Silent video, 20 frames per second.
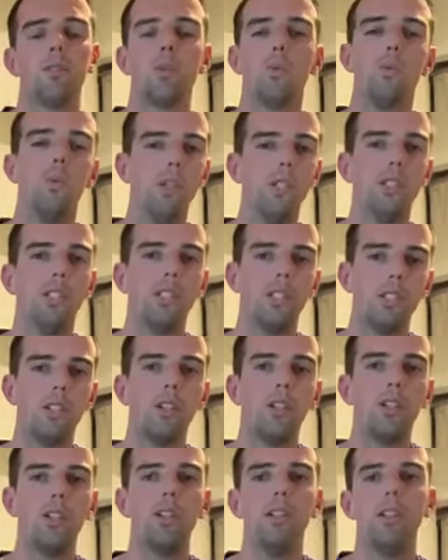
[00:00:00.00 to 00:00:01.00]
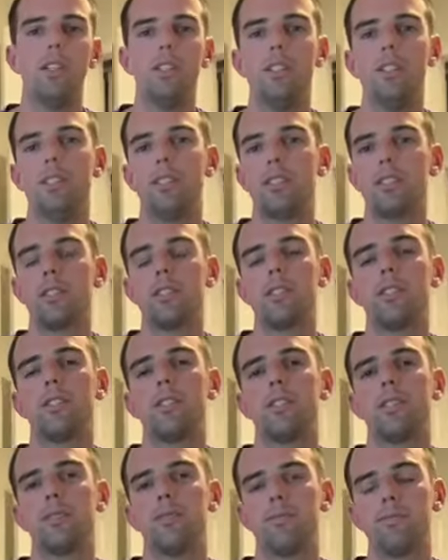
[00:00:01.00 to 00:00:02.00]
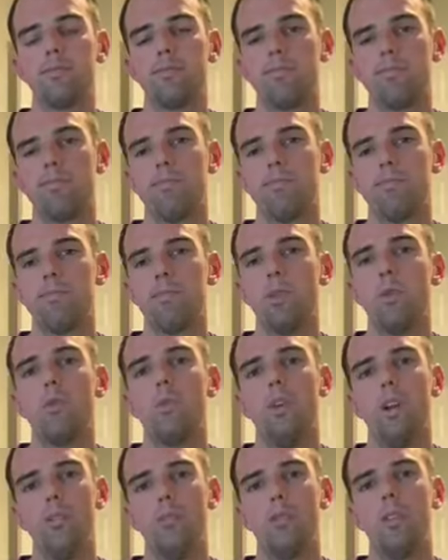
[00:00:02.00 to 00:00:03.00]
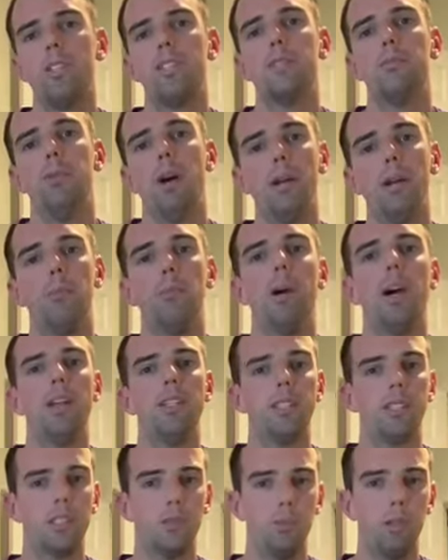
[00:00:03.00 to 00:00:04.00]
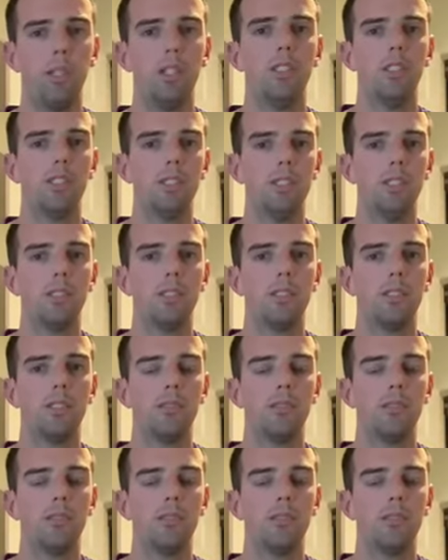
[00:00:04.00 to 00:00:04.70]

which in turn is referenced by your past experiences.